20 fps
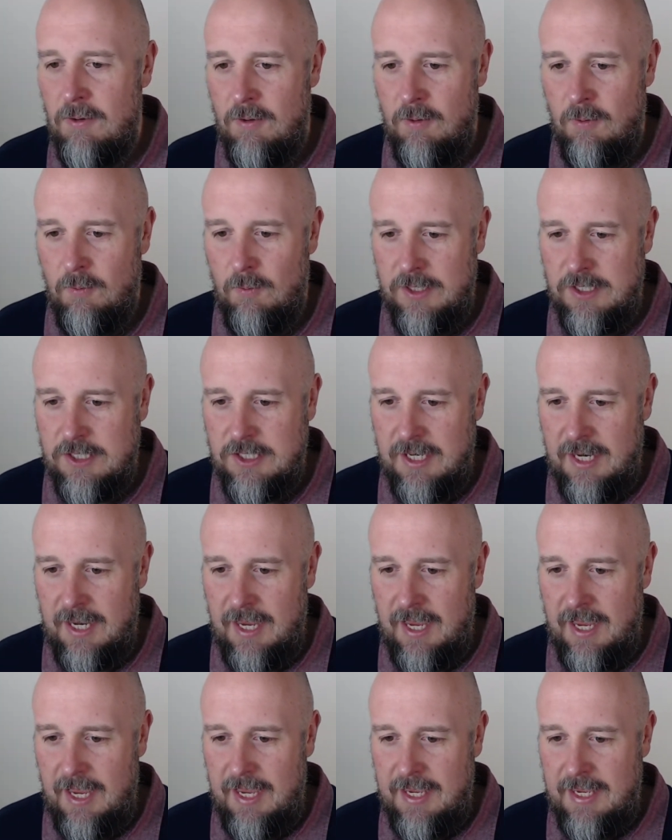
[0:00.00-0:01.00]
which
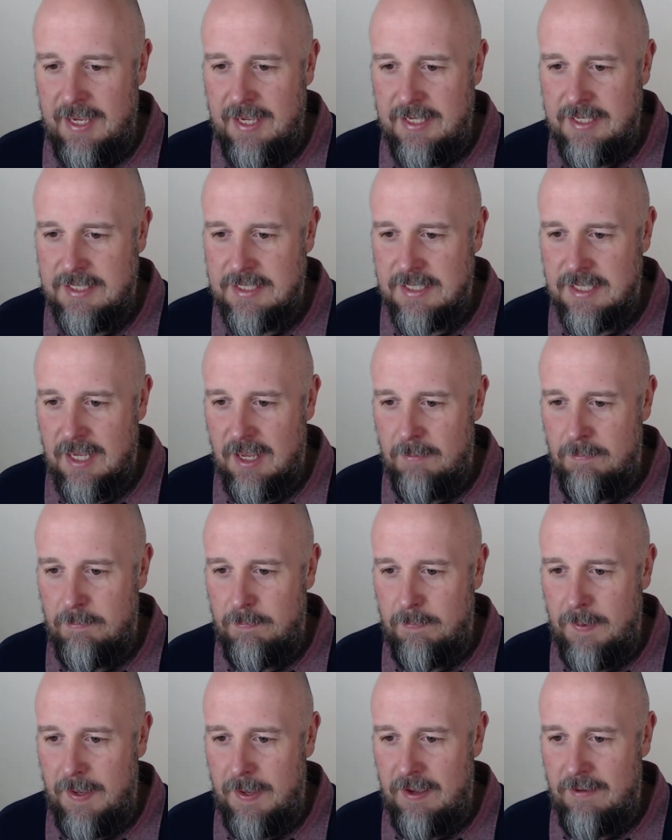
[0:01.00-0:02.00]
is a
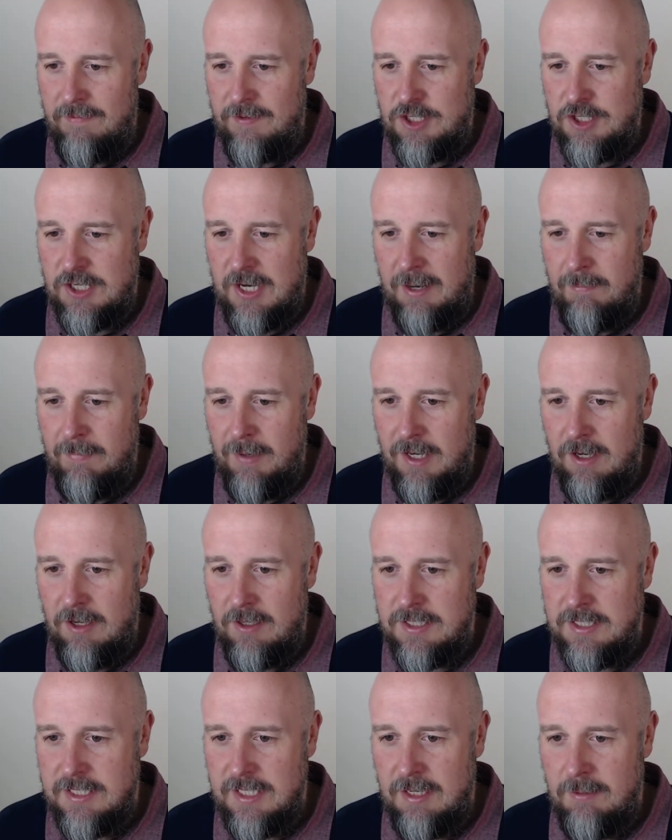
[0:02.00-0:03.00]
bit of a shame. I can't
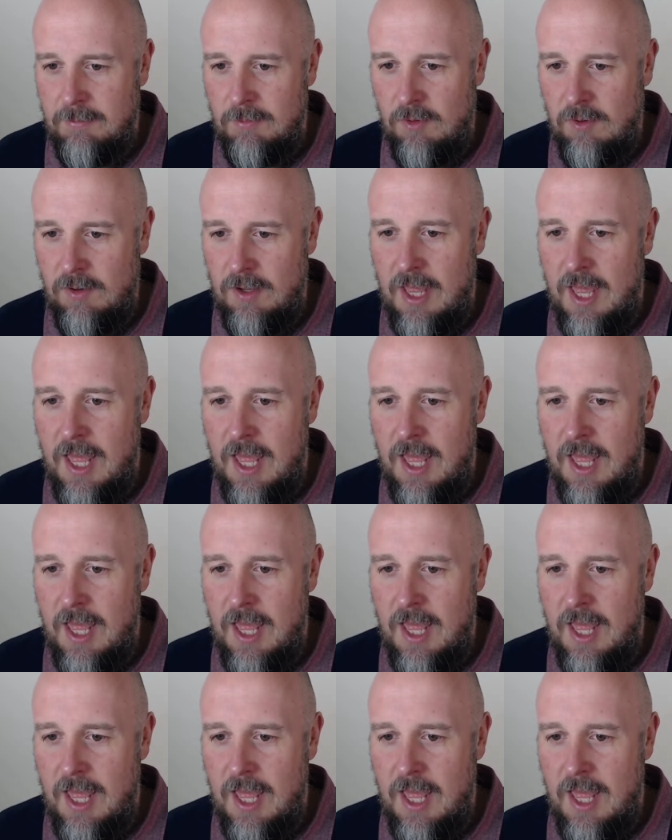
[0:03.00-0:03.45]
see any more.